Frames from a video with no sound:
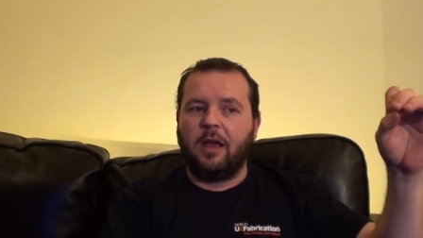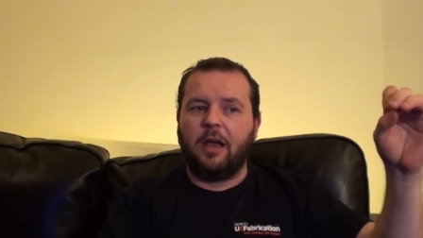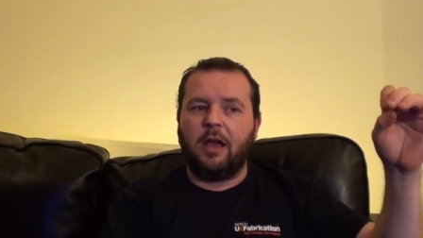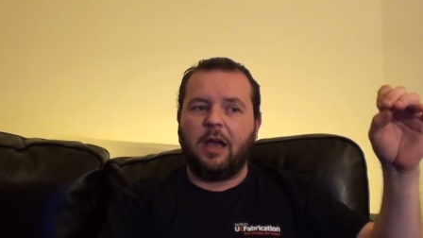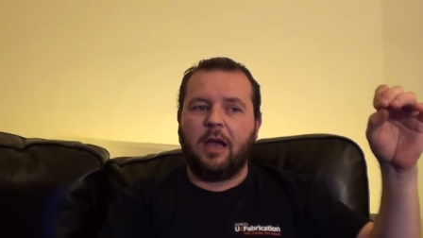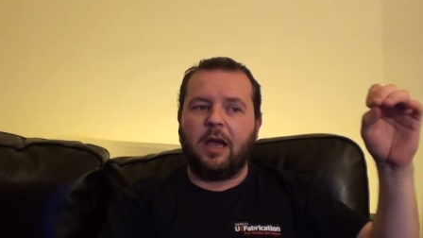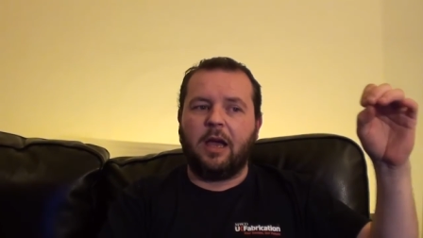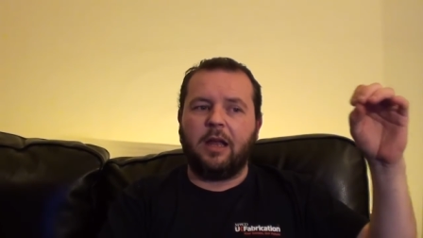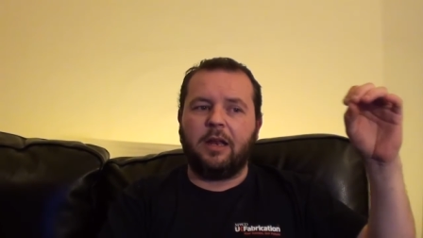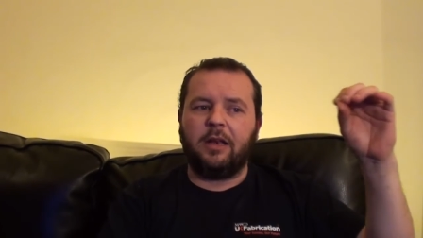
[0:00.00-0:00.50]

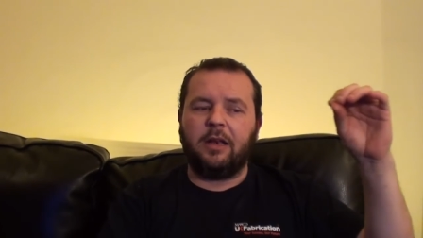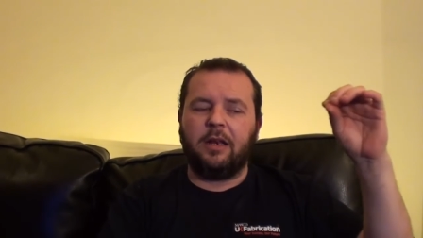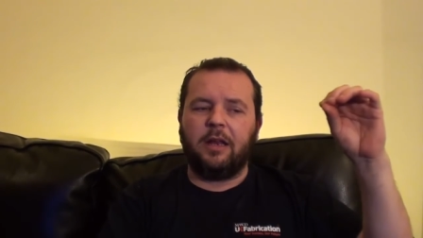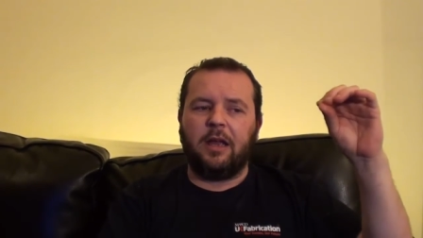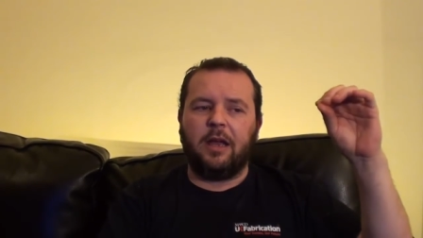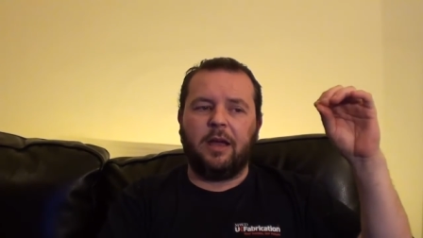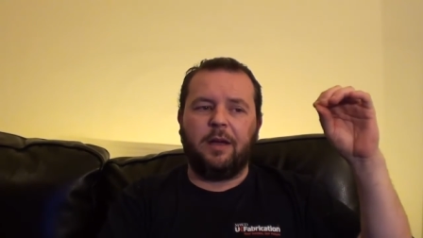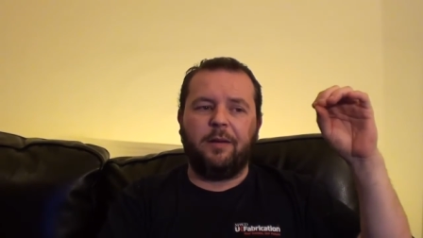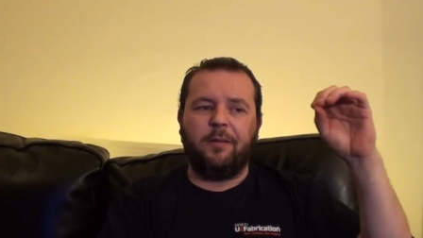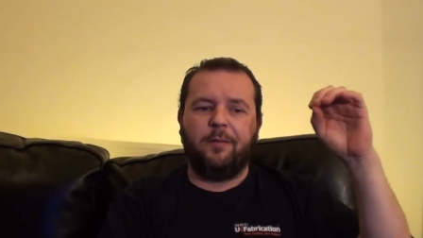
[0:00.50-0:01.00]
and
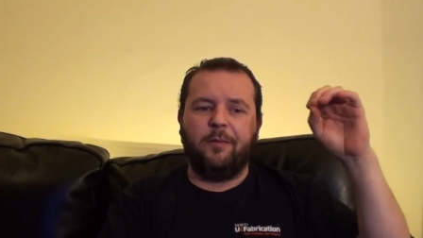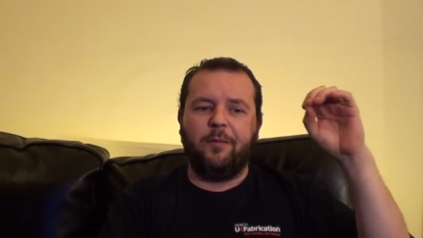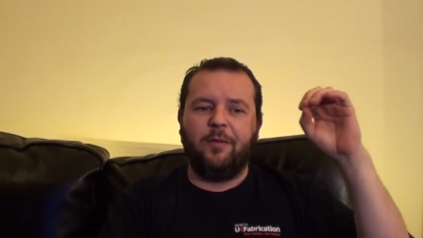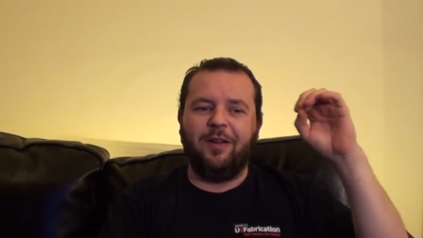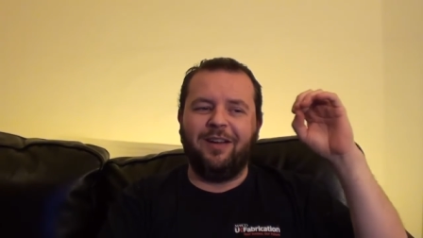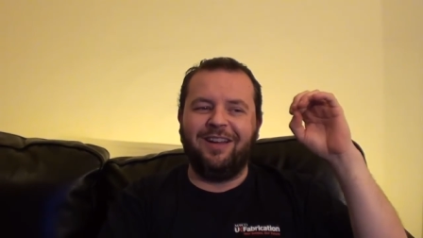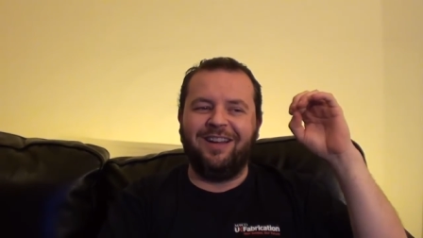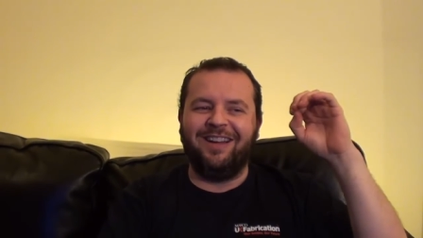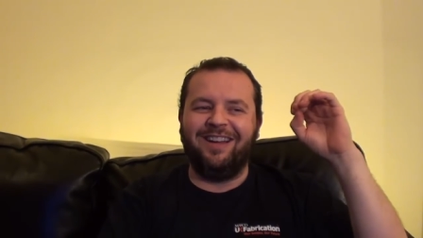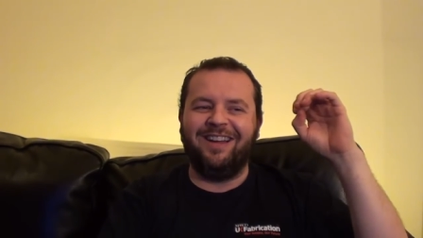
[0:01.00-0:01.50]
um,
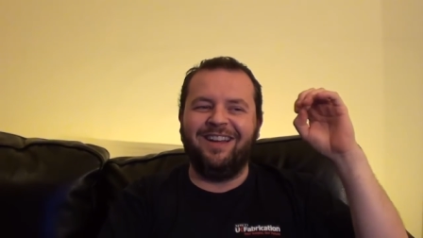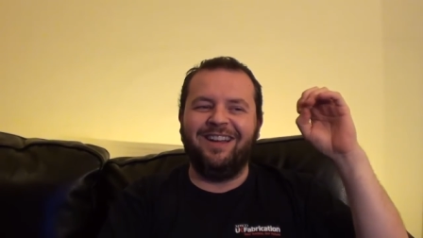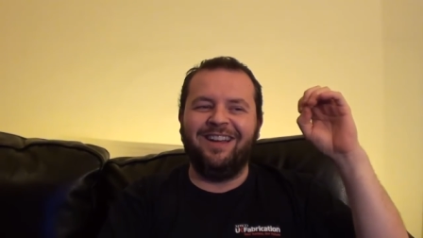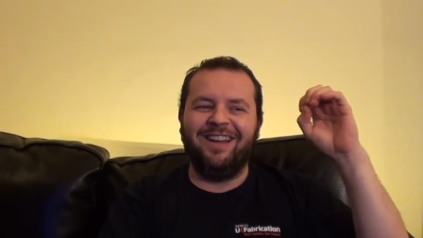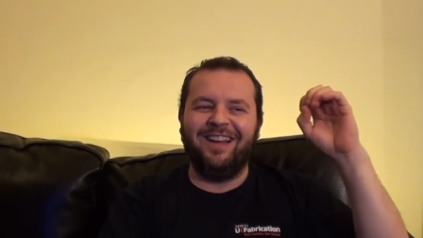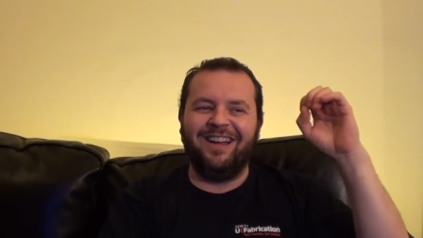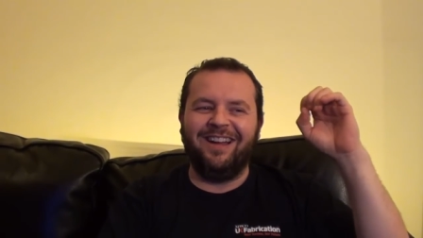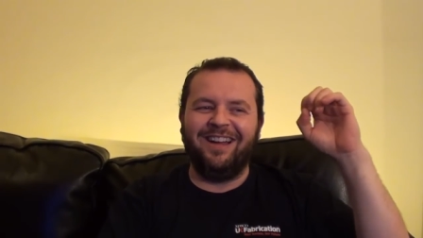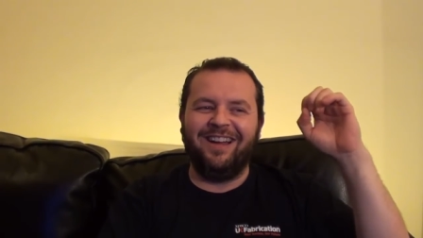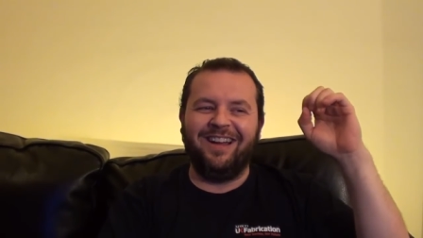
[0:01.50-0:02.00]

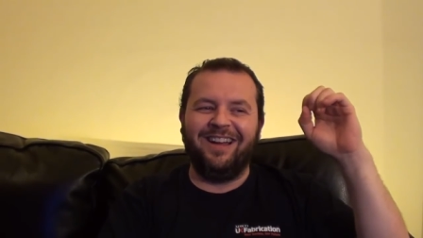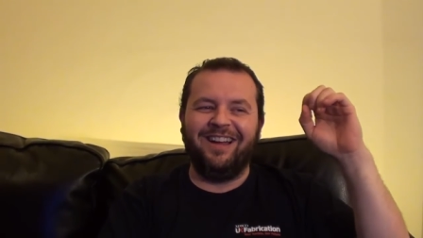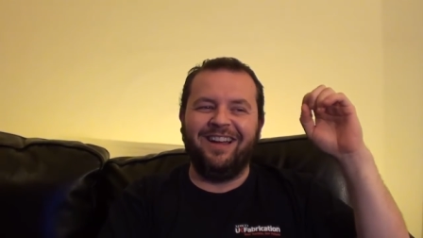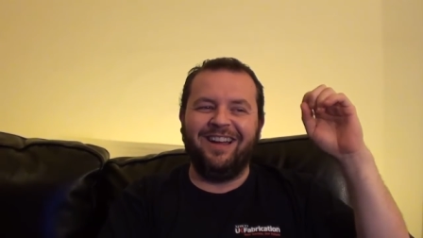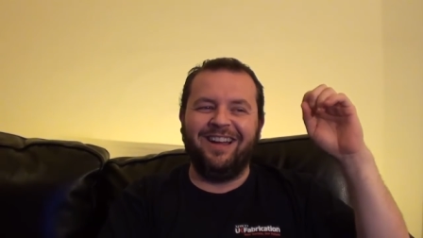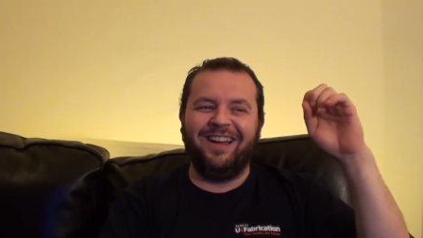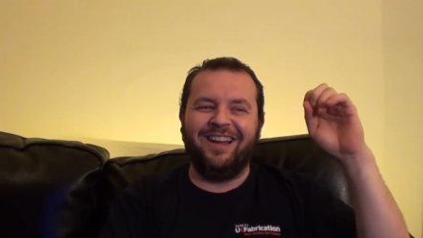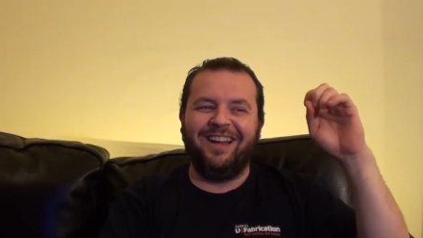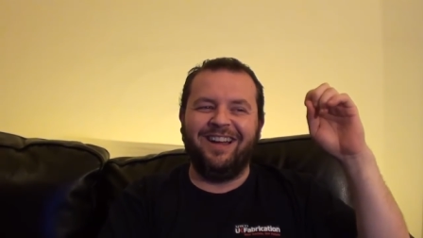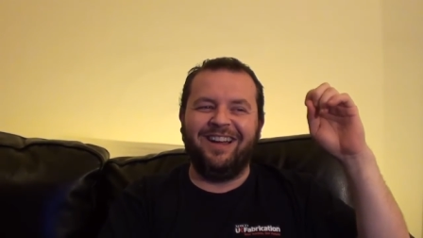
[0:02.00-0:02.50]

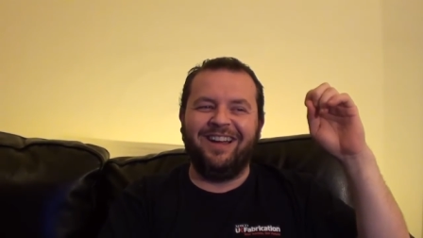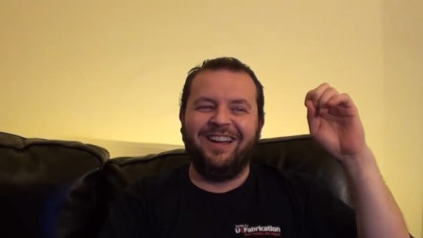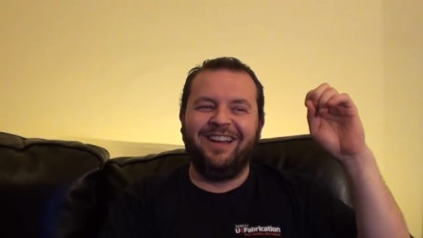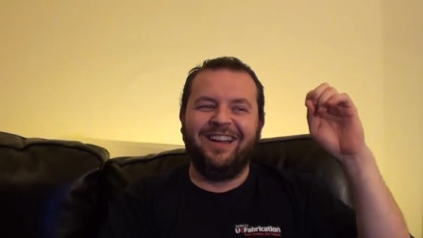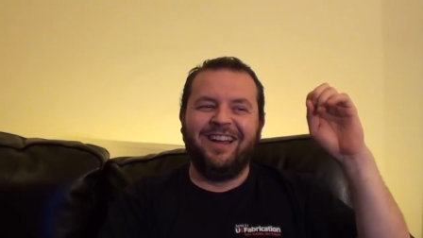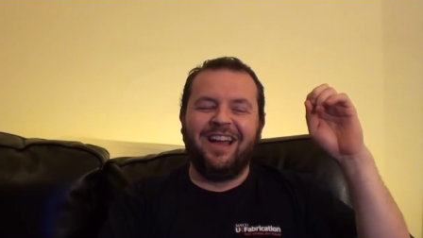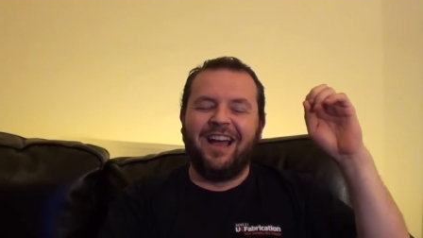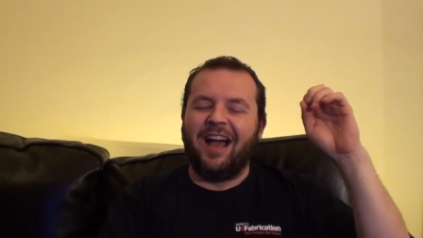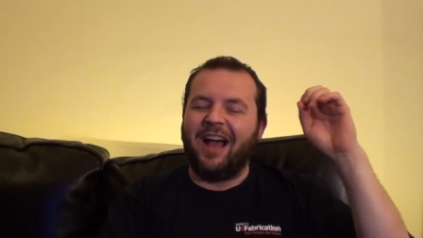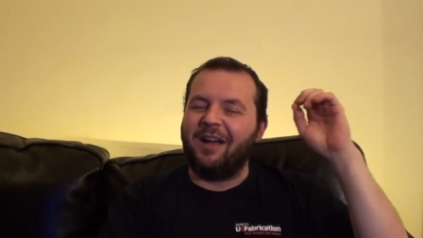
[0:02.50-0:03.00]

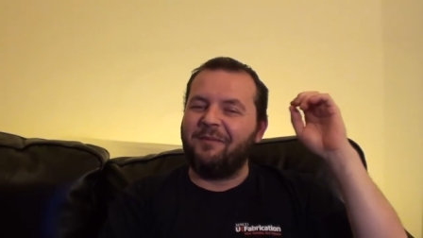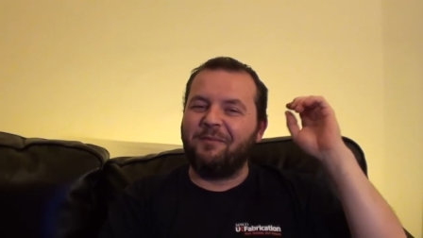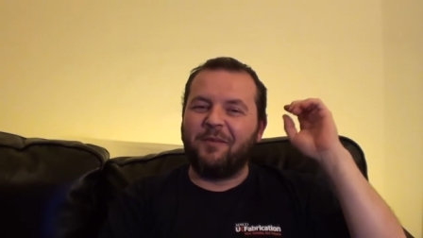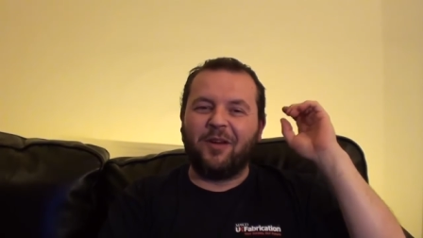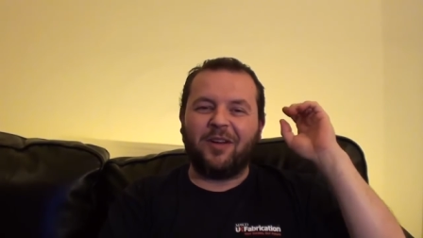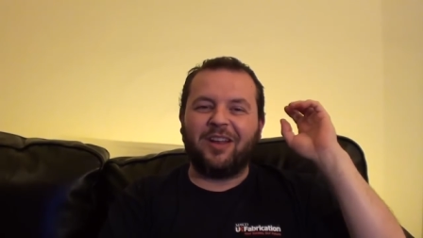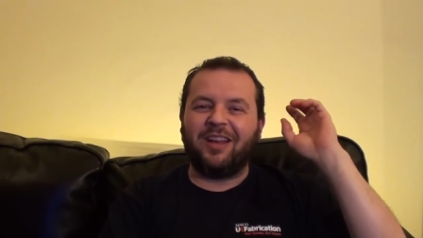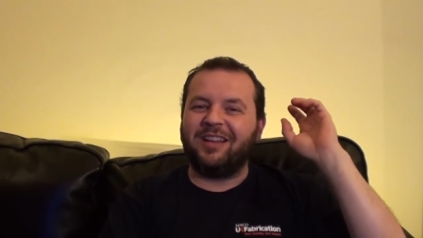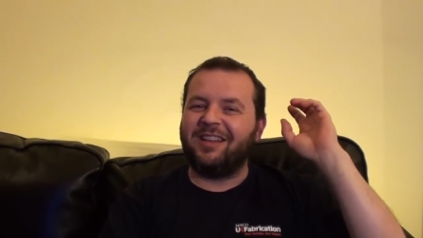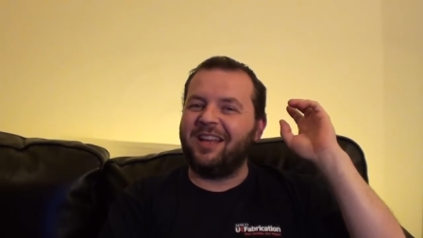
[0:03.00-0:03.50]
I'm
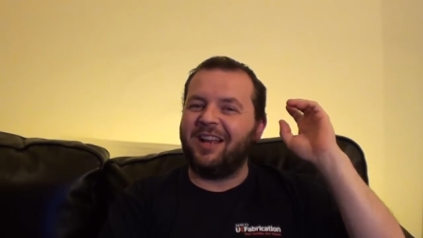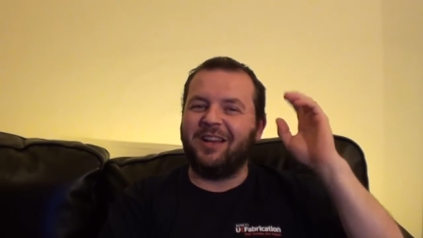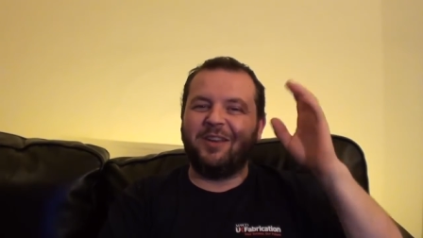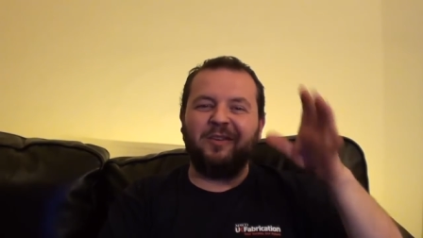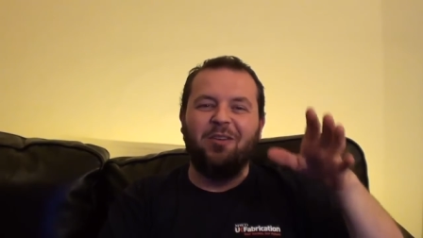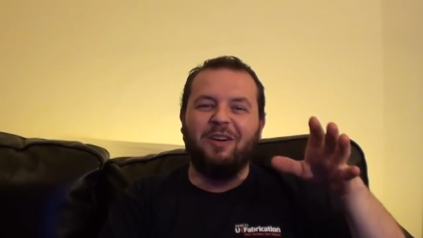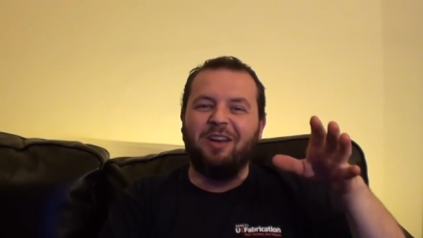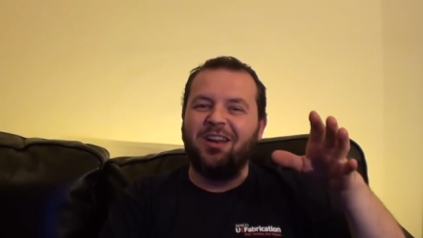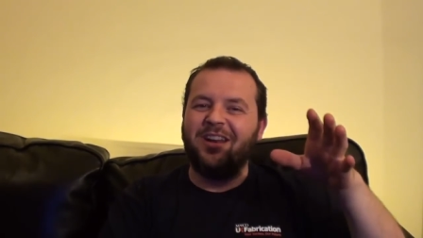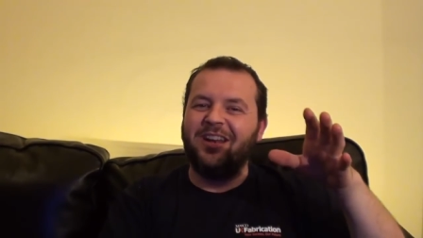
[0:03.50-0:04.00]
not going to tell
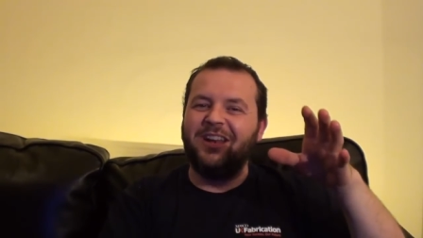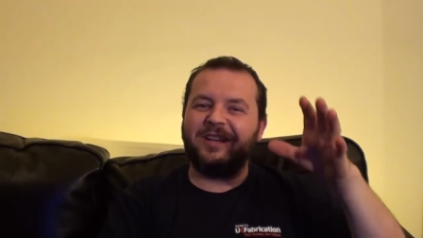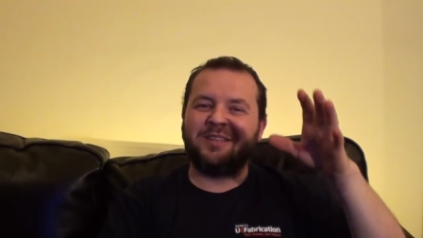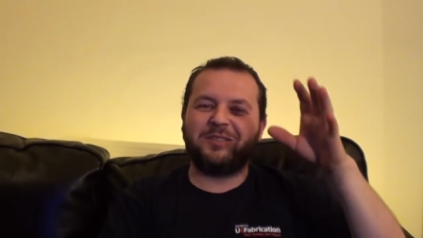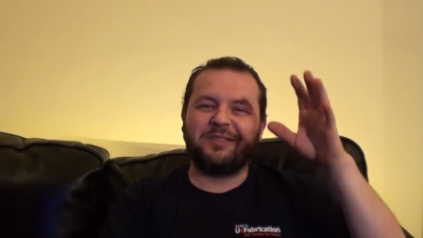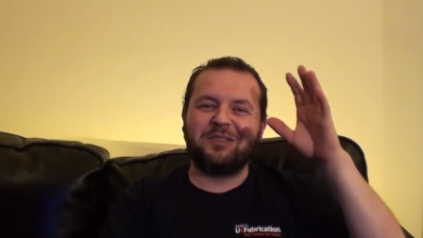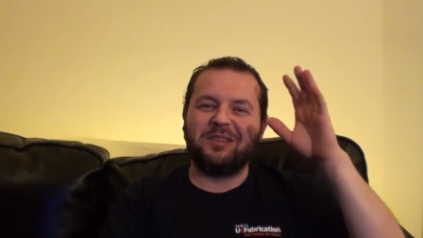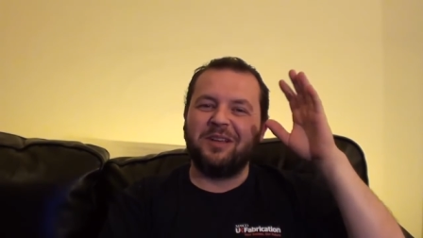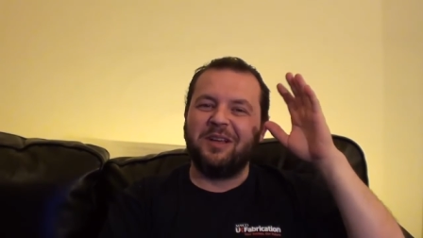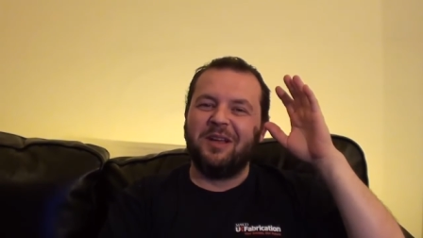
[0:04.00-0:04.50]
you what it
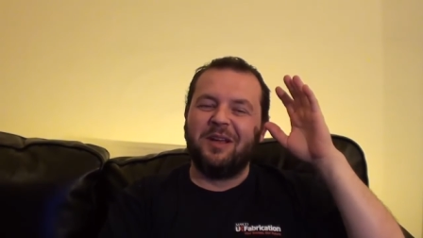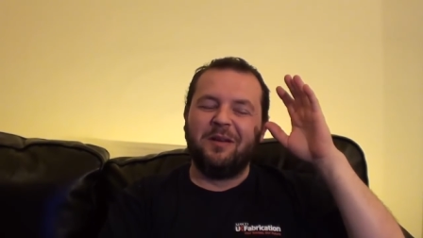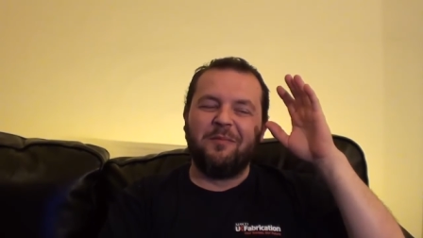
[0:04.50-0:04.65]
is.